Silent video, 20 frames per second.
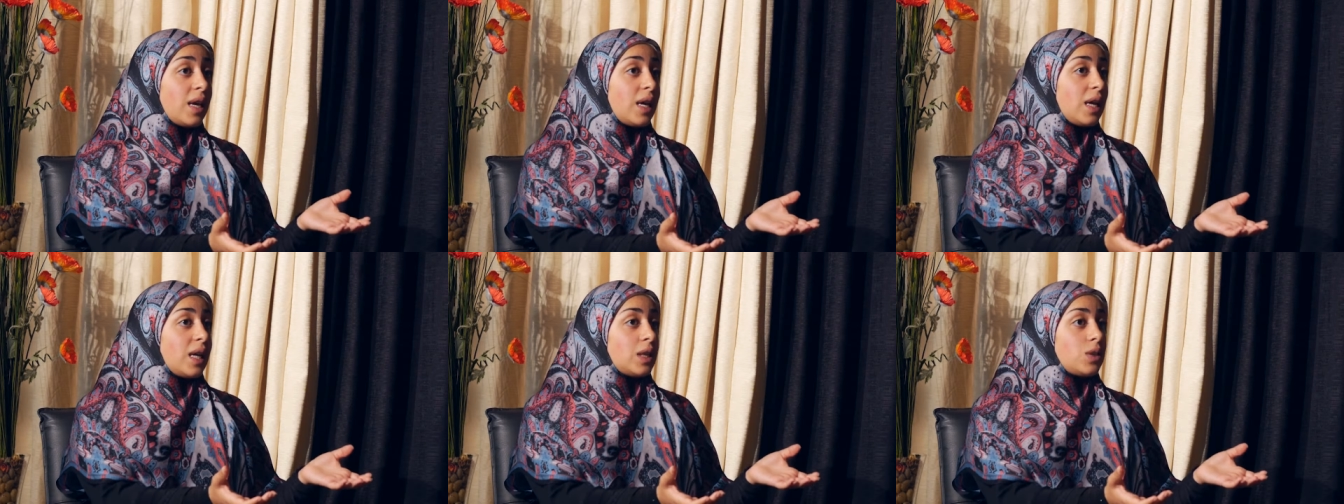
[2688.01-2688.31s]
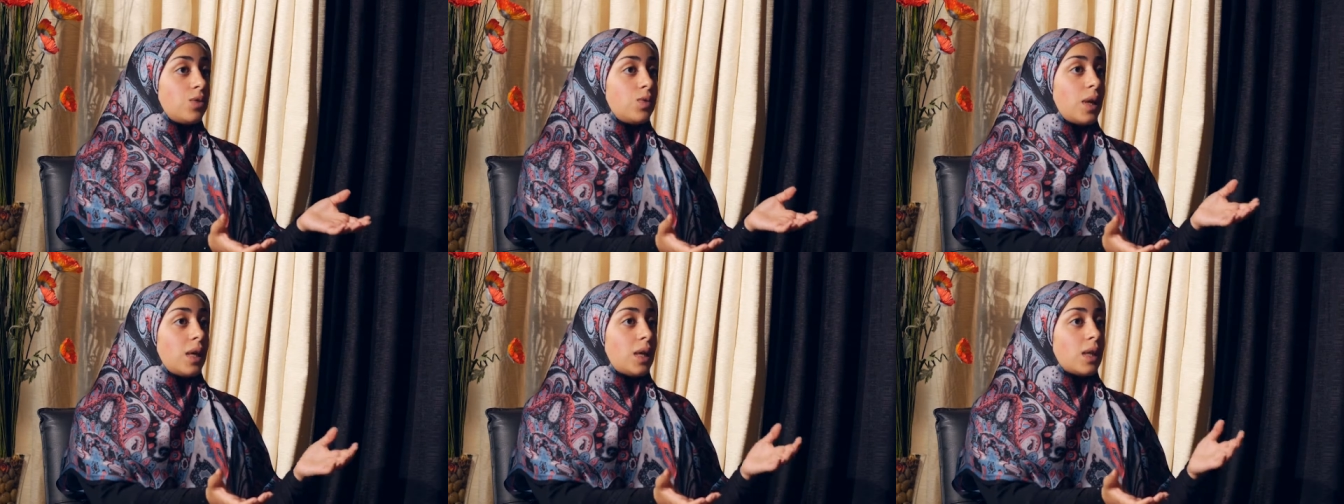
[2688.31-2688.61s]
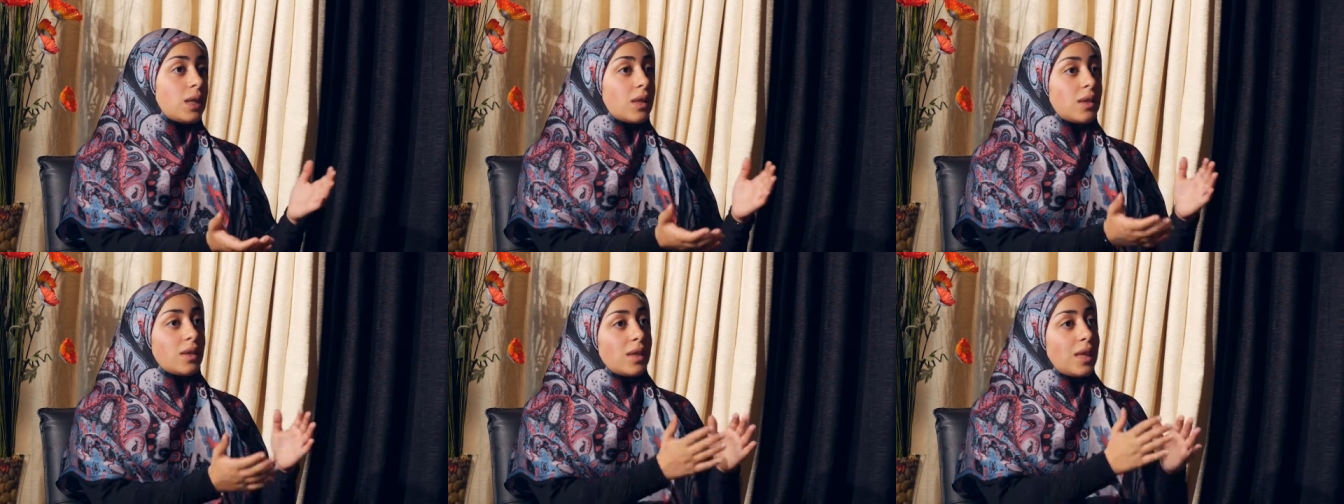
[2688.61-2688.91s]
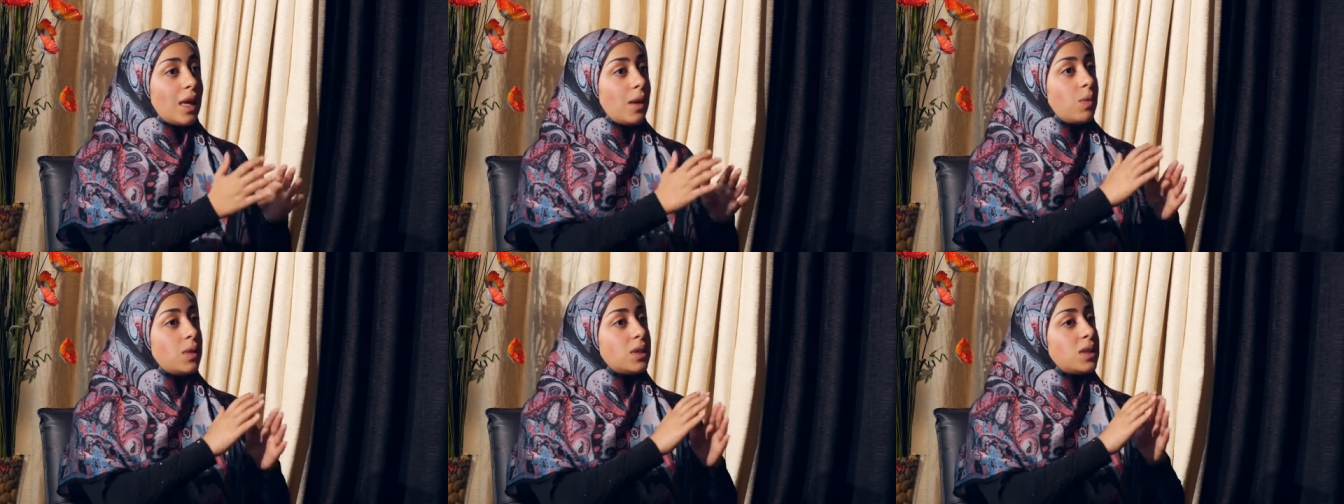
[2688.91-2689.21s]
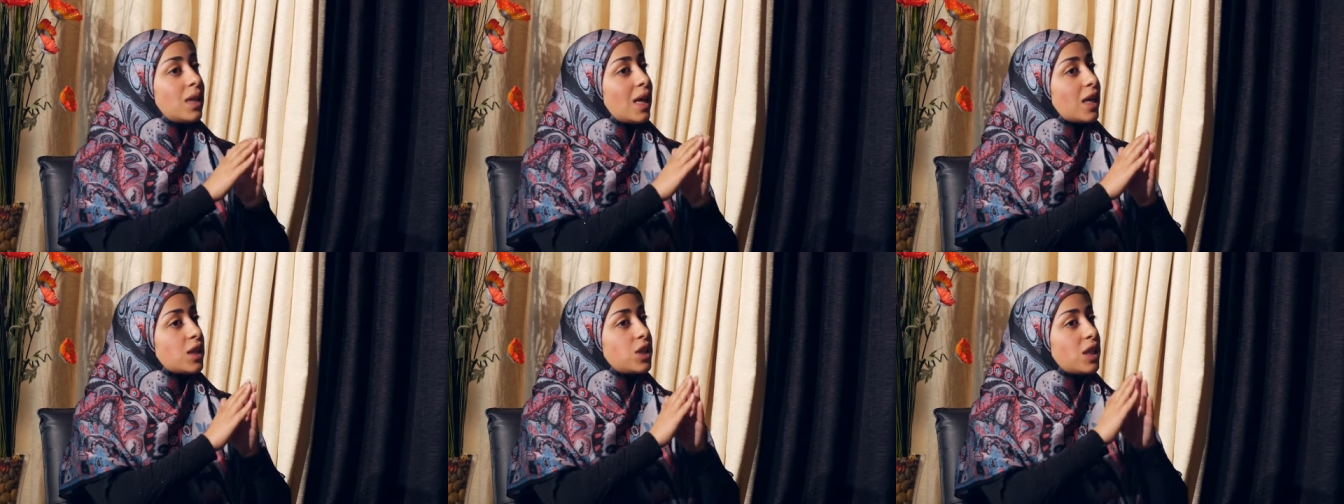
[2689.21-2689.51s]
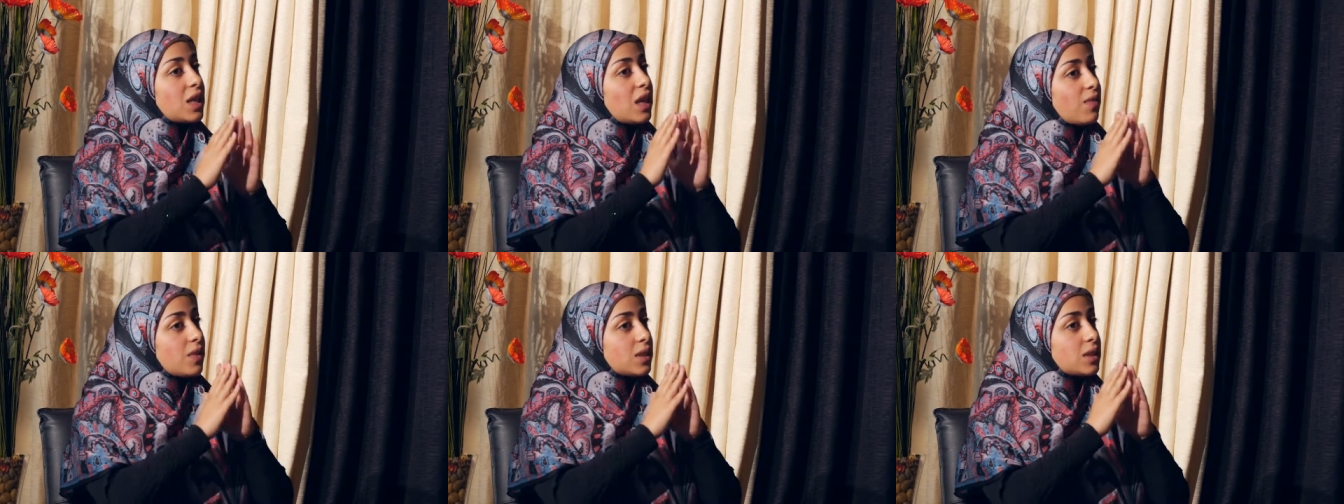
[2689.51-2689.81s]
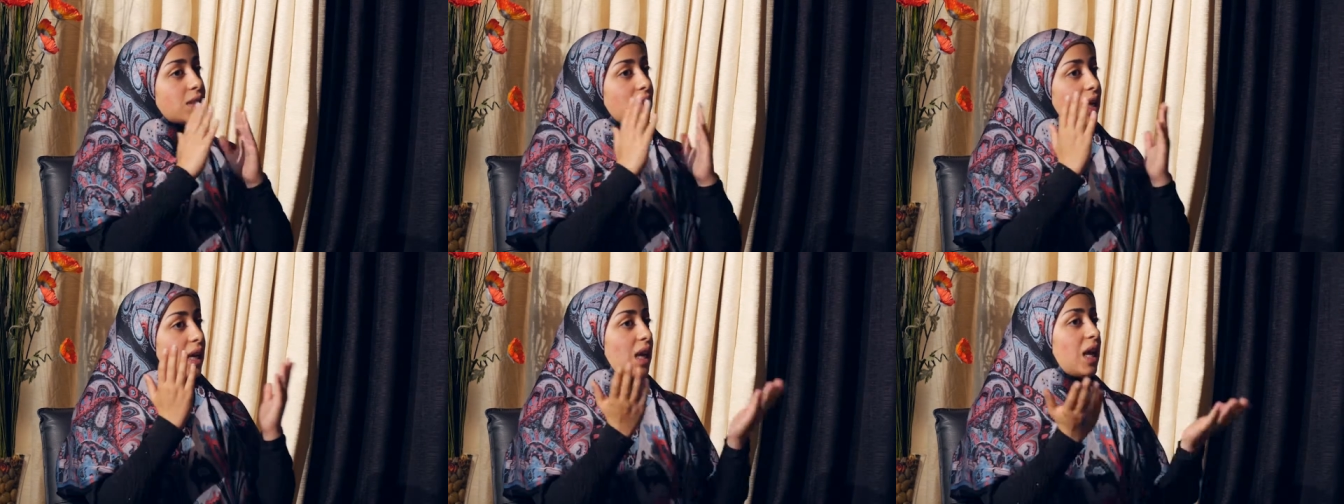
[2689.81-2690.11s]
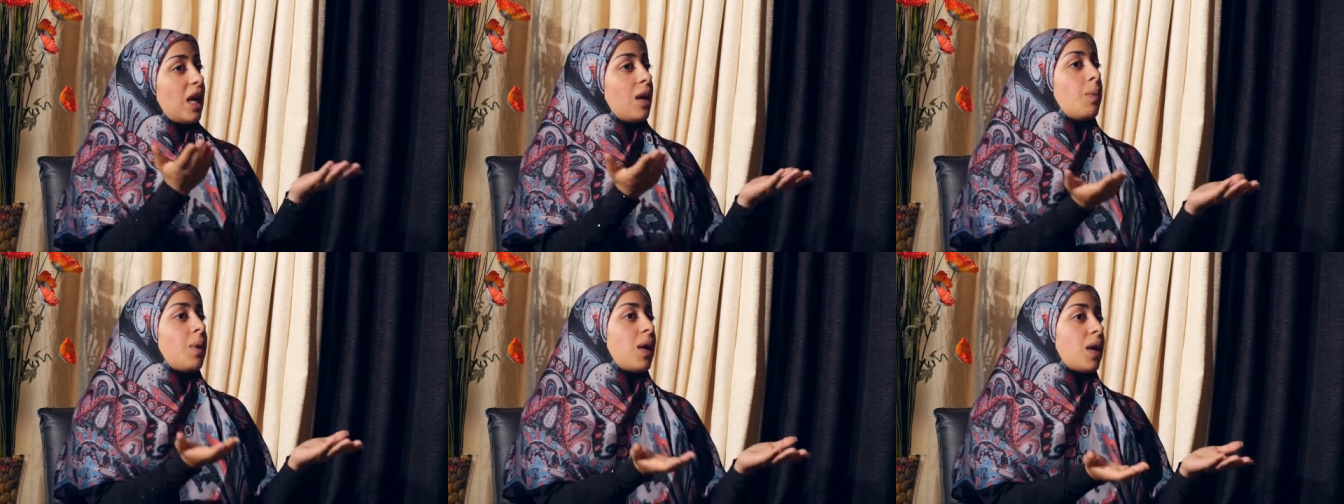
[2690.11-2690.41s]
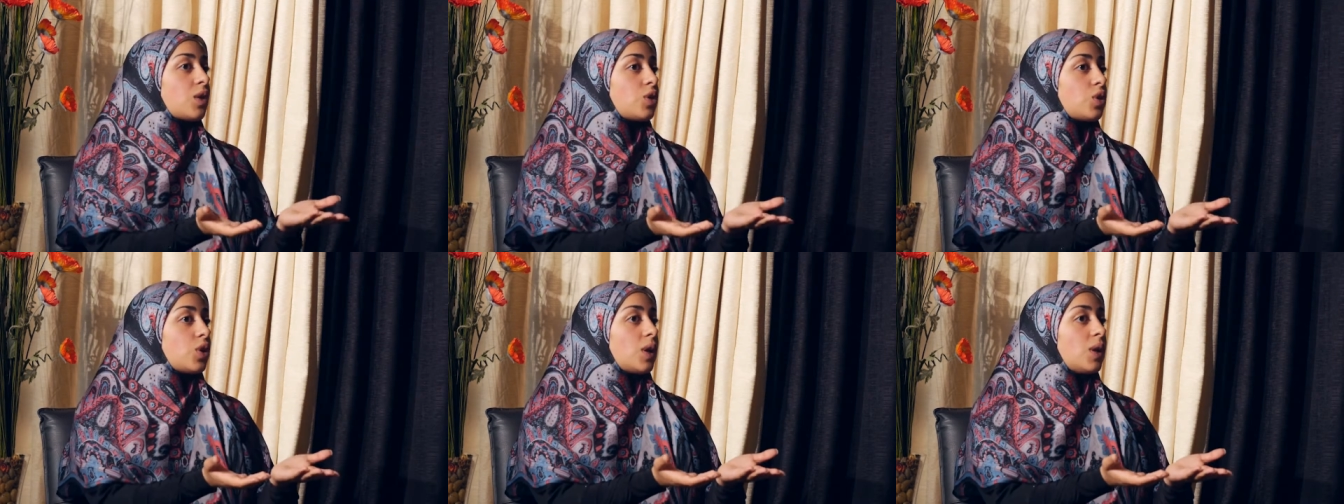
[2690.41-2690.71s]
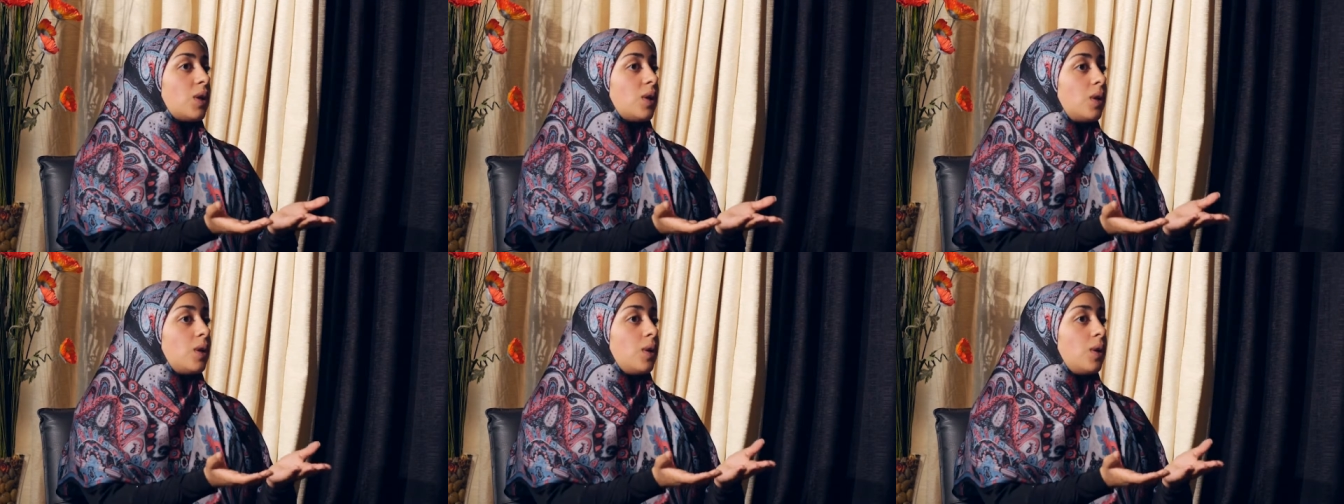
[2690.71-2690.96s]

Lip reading: Israel, they wouldn't actually give us the clear picture.